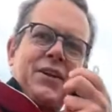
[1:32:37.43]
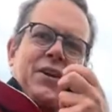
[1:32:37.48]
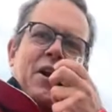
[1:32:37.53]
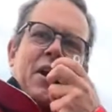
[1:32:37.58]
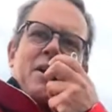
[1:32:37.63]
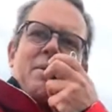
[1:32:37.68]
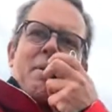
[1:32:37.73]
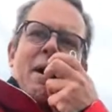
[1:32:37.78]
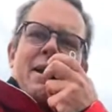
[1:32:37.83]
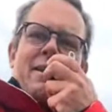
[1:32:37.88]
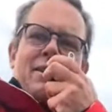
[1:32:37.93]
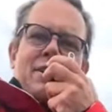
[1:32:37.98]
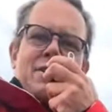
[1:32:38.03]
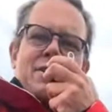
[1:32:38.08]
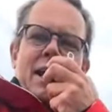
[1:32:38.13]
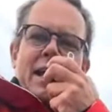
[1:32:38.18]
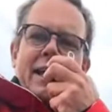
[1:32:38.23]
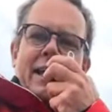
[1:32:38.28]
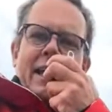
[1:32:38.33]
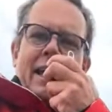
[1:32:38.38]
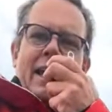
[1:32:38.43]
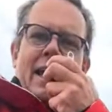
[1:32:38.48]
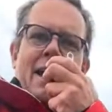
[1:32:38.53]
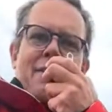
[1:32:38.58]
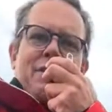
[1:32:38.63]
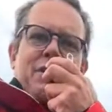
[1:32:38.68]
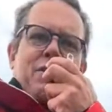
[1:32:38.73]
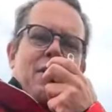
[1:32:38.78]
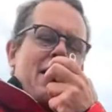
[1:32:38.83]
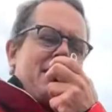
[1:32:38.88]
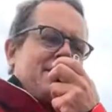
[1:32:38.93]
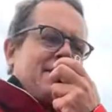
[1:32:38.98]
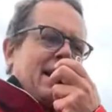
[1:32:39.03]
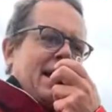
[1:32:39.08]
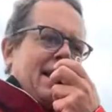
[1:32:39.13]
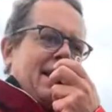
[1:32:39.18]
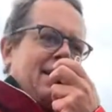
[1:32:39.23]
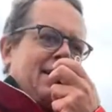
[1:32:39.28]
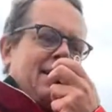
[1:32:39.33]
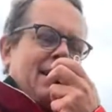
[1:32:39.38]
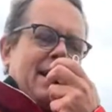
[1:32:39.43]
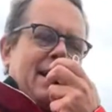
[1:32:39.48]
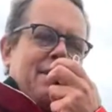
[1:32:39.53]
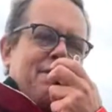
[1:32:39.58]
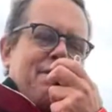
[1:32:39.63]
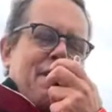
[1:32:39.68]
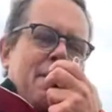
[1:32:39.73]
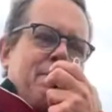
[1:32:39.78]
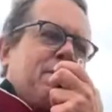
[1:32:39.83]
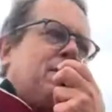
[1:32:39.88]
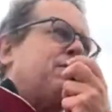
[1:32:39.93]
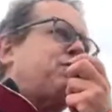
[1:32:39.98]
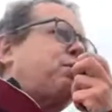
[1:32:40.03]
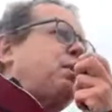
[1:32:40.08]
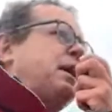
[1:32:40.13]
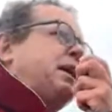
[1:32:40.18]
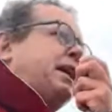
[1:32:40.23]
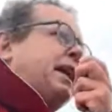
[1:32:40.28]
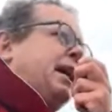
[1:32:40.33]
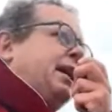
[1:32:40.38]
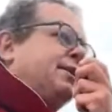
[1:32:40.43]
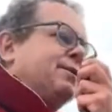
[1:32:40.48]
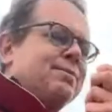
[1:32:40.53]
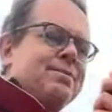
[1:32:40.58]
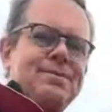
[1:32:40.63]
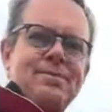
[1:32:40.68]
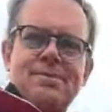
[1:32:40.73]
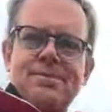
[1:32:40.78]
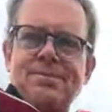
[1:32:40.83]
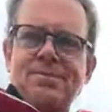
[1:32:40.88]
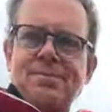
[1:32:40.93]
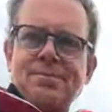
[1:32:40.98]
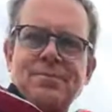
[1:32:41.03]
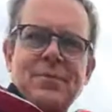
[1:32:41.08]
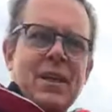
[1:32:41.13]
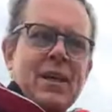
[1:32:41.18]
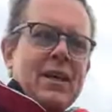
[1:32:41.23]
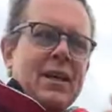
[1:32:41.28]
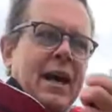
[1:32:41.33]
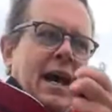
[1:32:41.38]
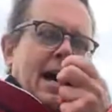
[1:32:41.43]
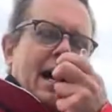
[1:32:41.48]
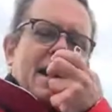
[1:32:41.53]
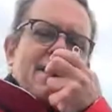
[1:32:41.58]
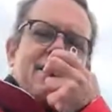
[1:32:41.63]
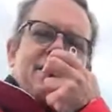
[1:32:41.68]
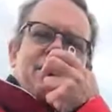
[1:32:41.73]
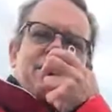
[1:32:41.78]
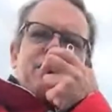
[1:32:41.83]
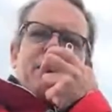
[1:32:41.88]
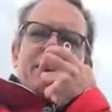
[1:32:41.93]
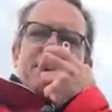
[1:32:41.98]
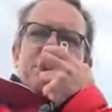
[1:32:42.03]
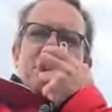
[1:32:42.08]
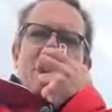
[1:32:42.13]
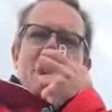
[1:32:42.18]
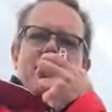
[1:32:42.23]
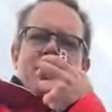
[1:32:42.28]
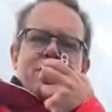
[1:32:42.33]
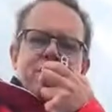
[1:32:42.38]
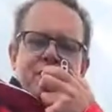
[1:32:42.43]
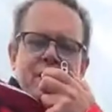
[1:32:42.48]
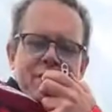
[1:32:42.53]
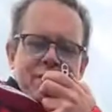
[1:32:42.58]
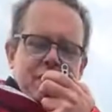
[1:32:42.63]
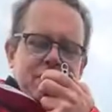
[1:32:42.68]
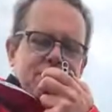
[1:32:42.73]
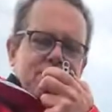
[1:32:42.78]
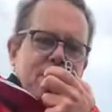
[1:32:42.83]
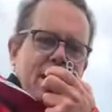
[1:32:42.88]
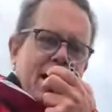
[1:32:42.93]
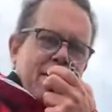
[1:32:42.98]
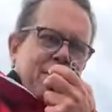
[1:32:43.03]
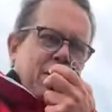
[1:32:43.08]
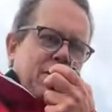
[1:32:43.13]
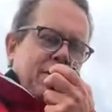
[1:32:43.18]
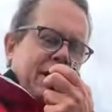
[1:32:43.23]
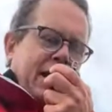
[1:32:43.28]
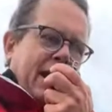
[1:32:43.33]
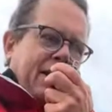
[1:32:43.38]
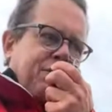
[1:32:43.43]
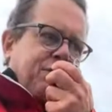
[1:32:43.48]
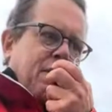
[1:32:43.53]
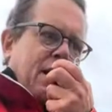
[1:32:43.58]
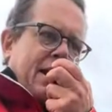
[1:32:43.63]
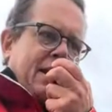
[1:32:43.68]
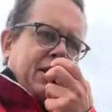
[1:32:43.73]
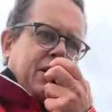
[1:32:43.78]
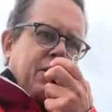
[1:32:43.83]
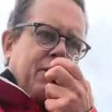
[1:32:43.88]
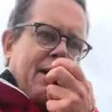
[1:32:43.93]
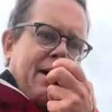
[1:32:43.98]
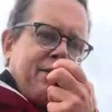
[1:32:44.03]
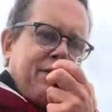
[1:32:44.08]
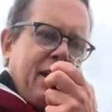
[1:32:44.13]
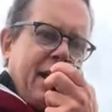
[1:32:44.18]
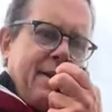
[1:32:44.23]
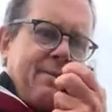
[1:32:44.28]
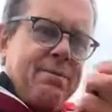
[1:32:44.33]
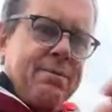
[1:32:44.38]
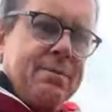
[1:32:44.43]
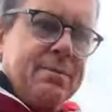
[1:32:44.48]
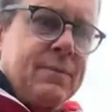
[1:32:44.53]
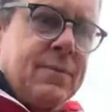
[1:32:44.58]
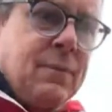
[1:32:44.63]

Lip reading: Good on you, mate. You take care. Have a great day and a fabulous weekend. This is Victor Alpha 7, Bravo Indy X-Ray, QRZ.